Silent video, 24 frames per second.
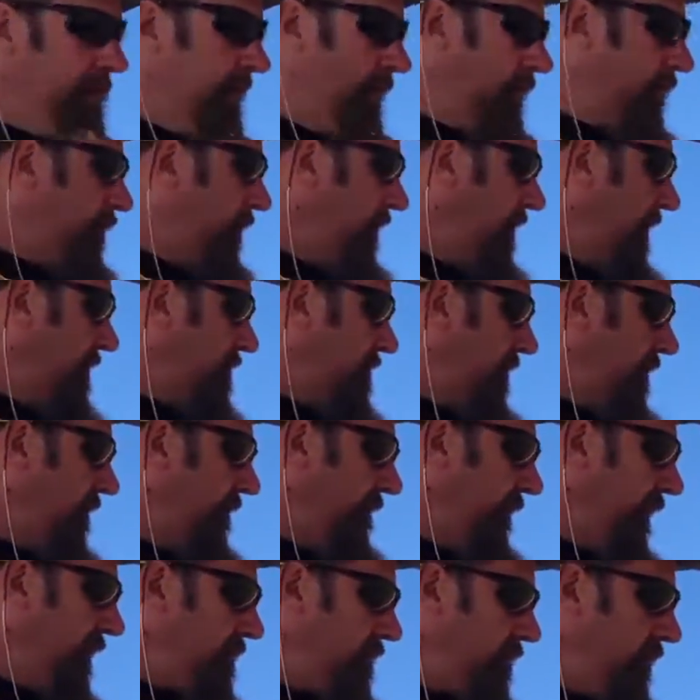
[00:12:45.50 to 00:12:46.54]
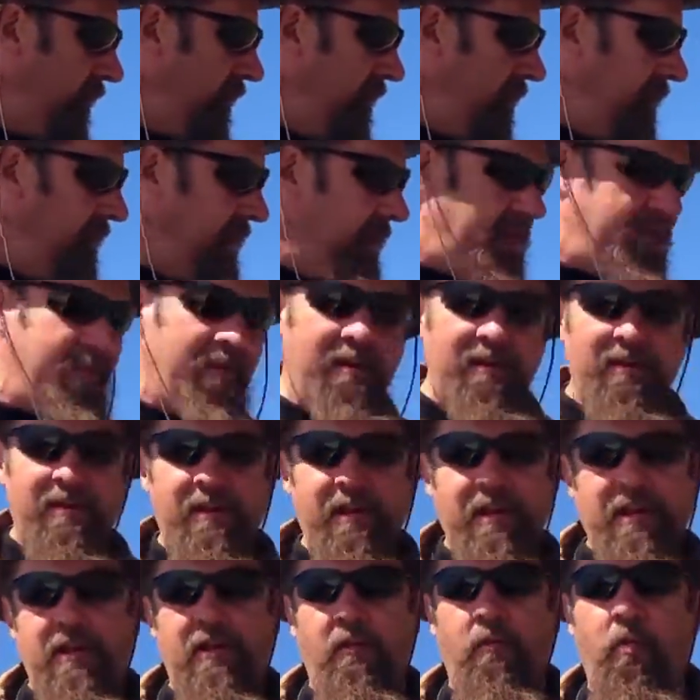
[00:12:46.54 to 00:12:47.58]
this traditional fish wheel, and
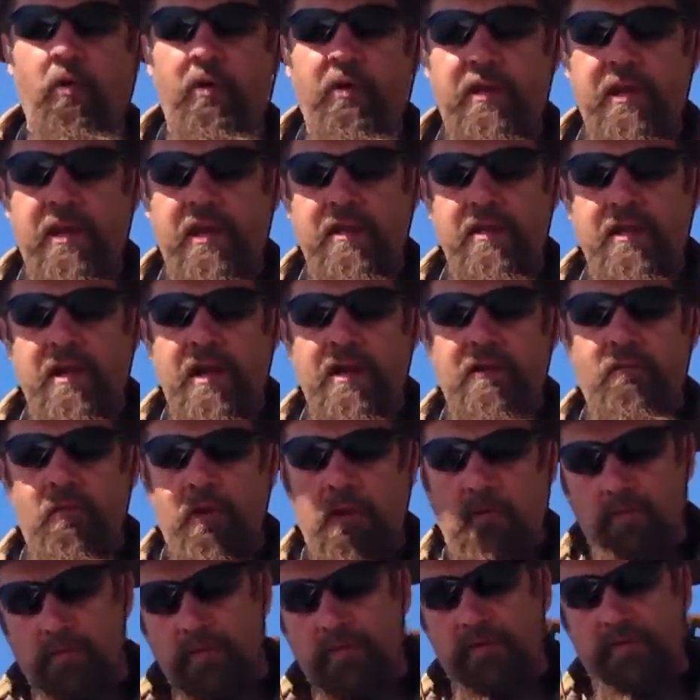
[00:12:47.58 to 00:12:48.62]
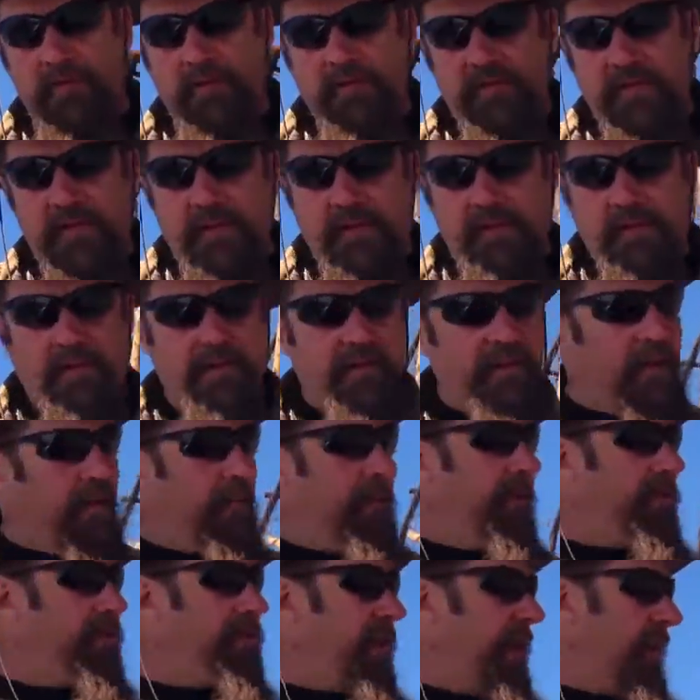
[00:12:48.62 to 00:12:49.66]
it'll work at night while we're in the tent. You
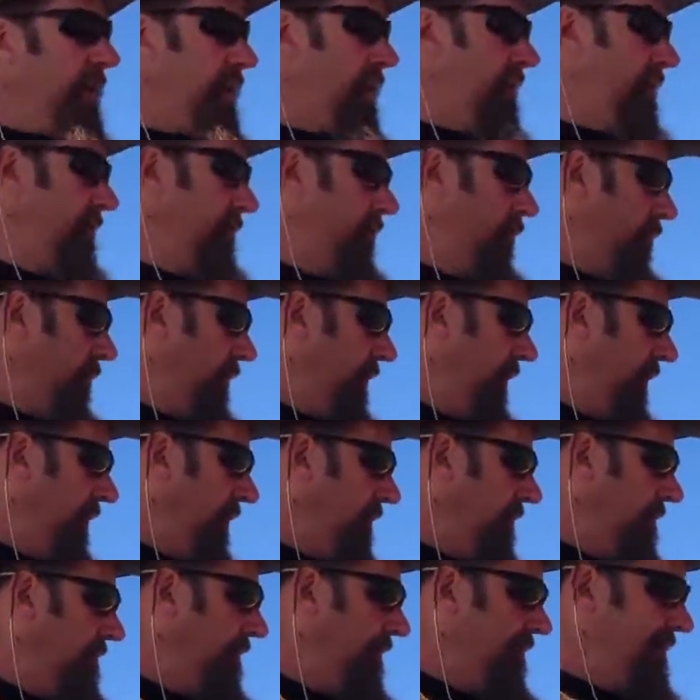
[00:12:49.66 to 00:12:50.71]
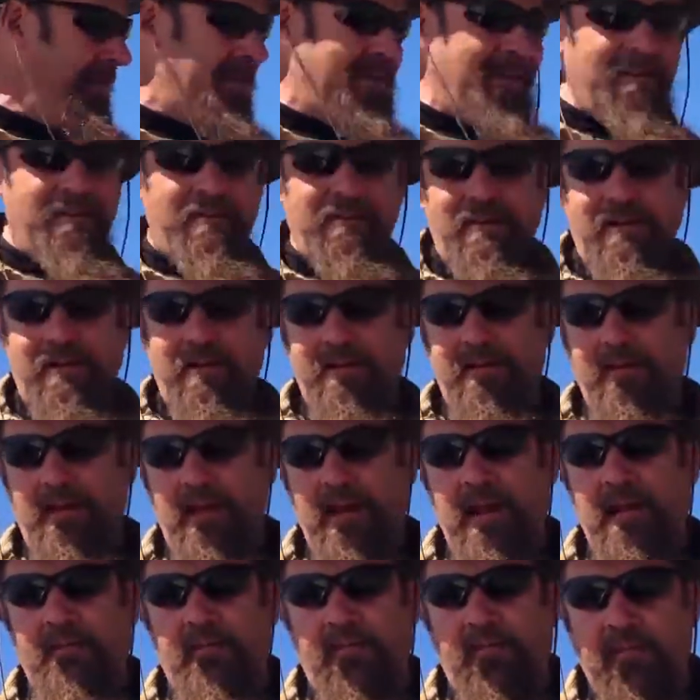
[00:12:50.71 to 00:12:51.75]
come and check it in the morning, and
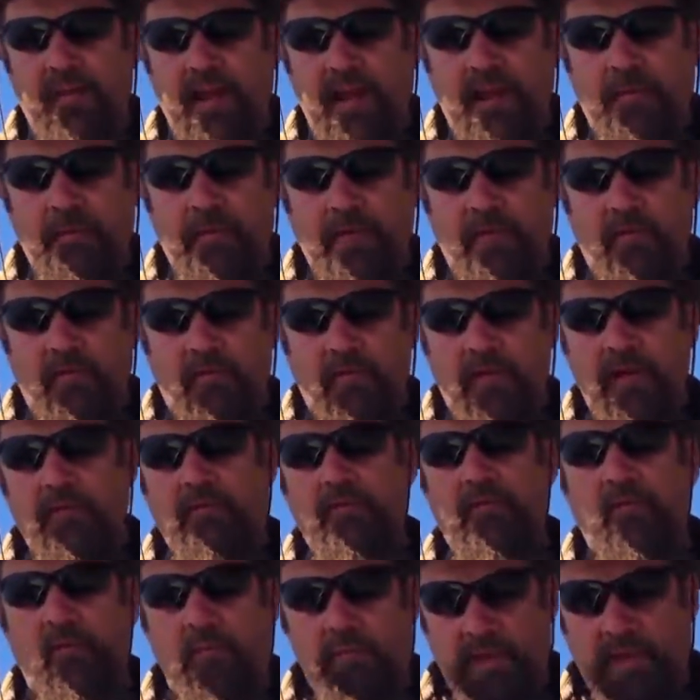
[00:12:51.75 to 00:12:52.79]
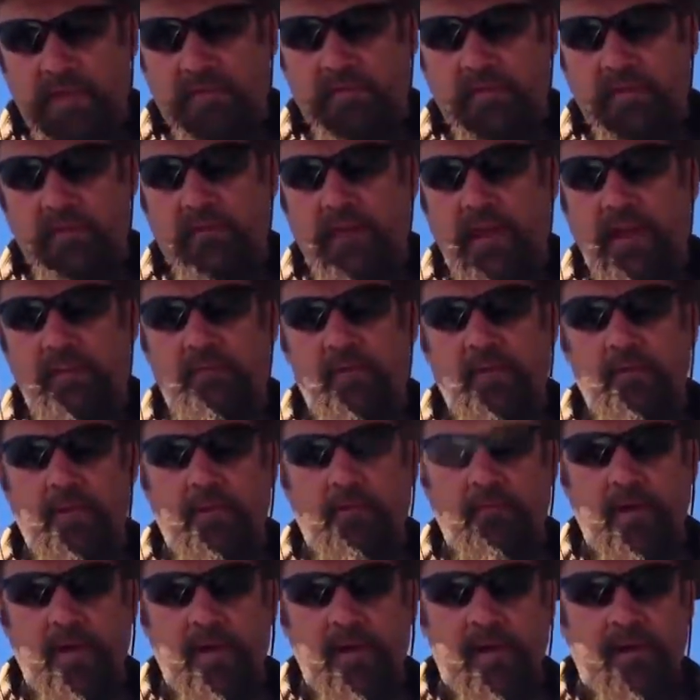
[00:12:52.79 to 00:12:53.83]
you'll have salmon or whatever species happen to
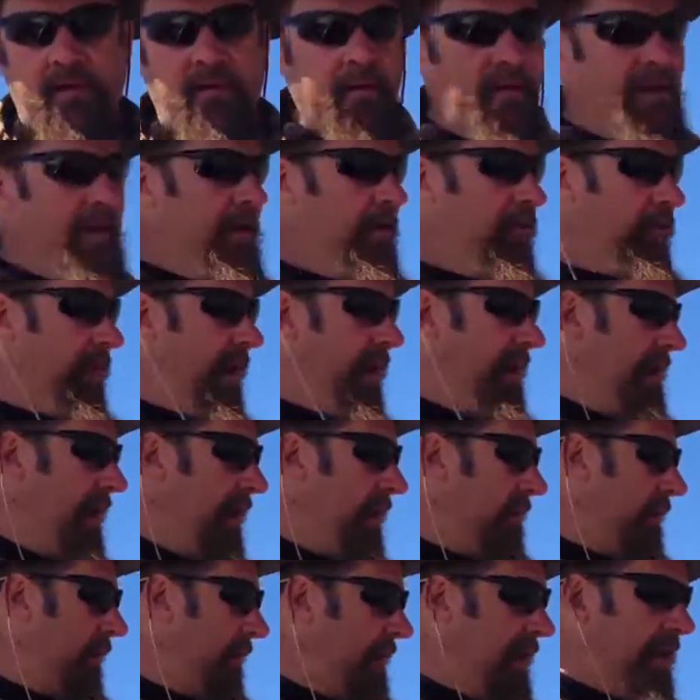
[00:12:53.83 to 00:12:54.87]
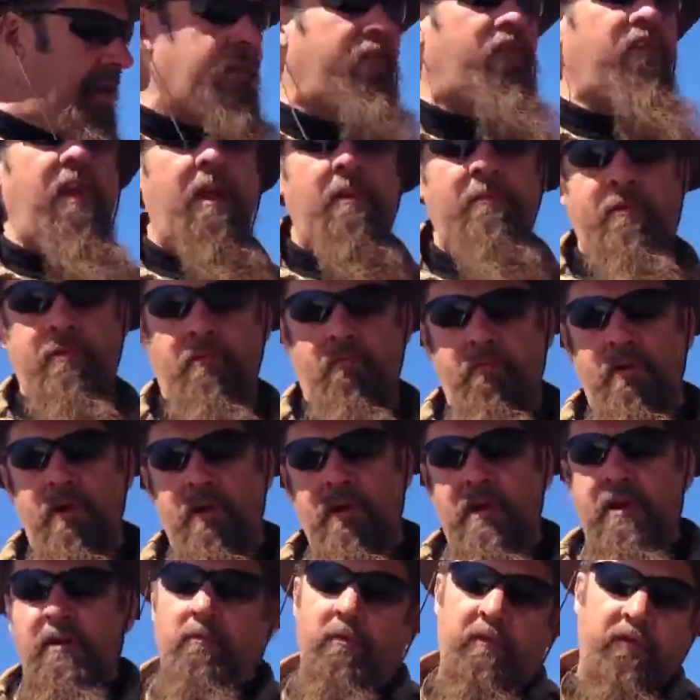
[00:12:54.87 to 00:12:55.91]
be running. Right now the king salmon are
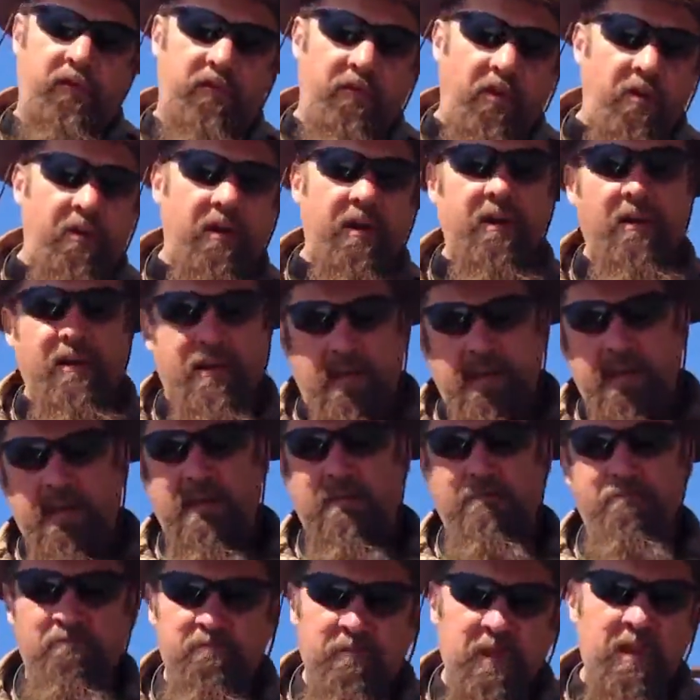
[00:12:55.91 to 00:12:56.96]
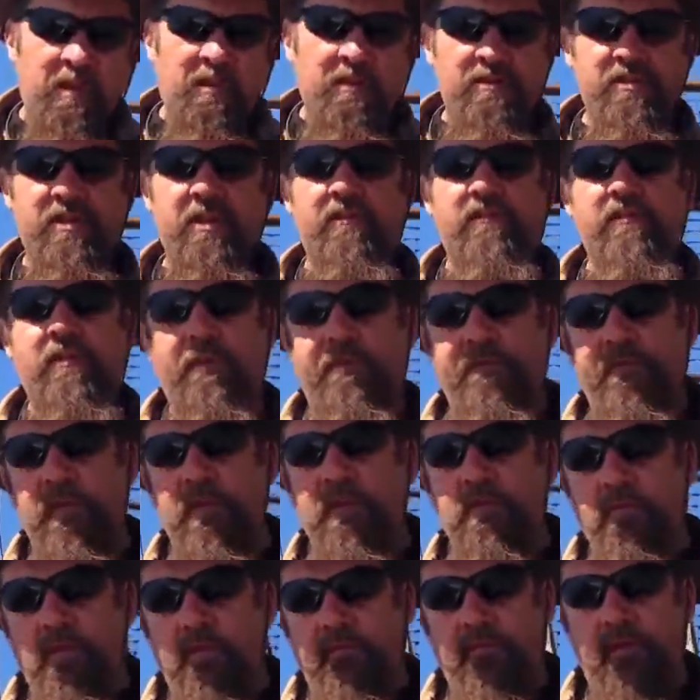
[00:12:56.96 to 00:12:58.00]
running, and we're starting to get just a
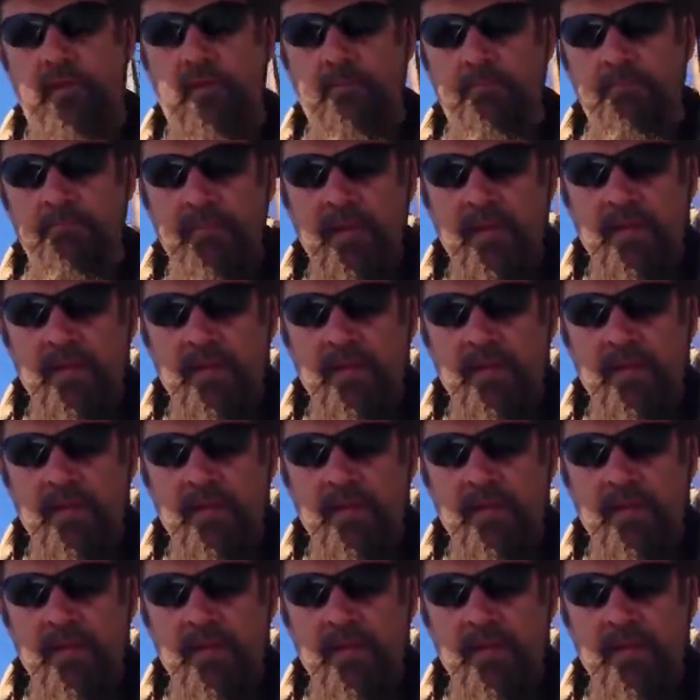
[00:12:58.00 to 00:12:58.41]
few of them.